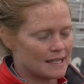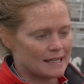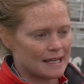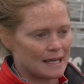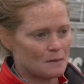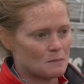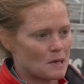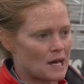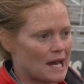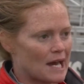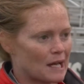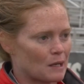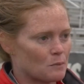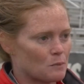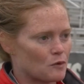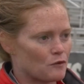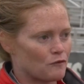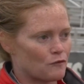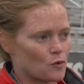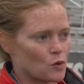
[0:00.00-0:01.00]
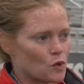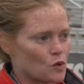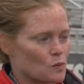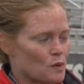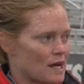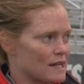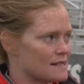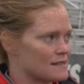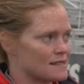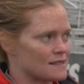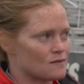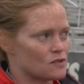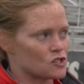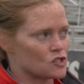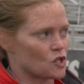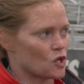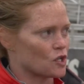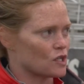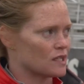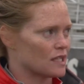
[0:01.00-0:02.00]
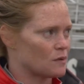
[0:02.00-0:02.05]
came back before practice even started.